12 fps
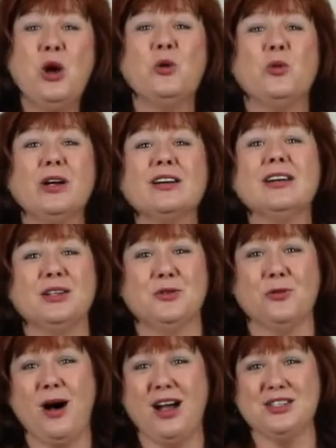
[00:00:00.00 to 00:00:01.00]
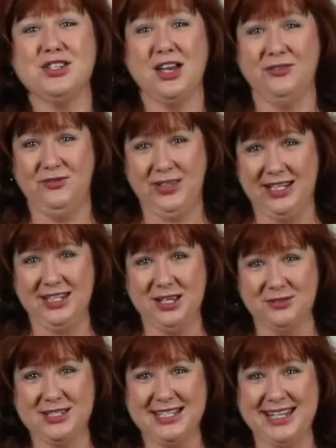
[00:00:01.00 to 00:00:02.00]
we're going to watch a video
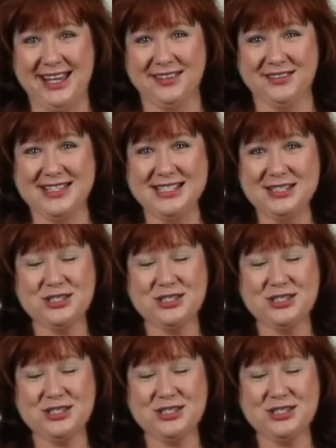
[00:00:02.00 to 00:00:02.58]
together. This is